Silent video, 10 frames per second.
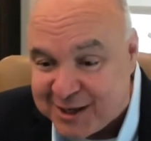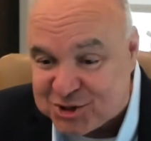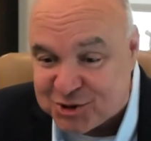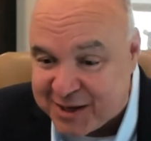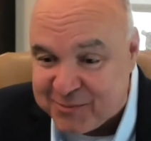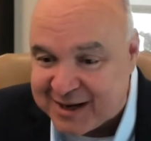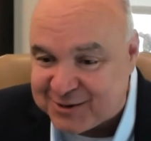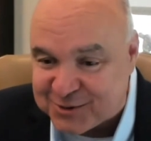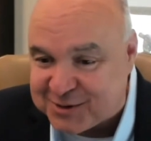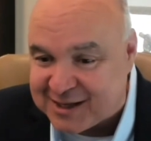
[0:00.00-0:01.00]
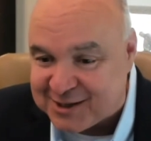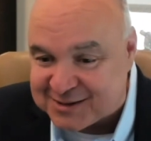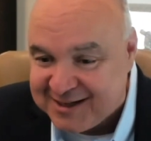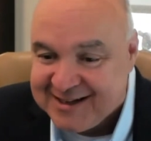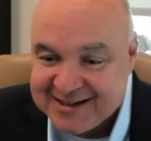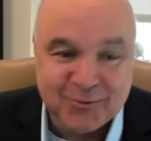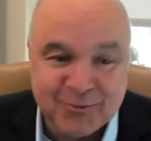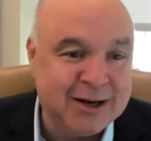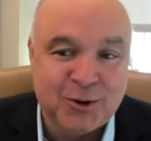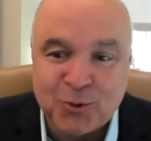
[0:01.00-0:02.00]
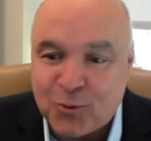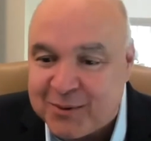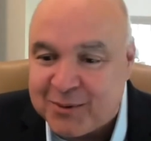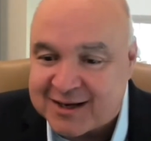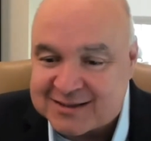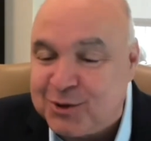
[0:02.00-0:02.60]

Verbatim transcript: I'm not sure they maxed to a thousand. I think we had to go to WebEx.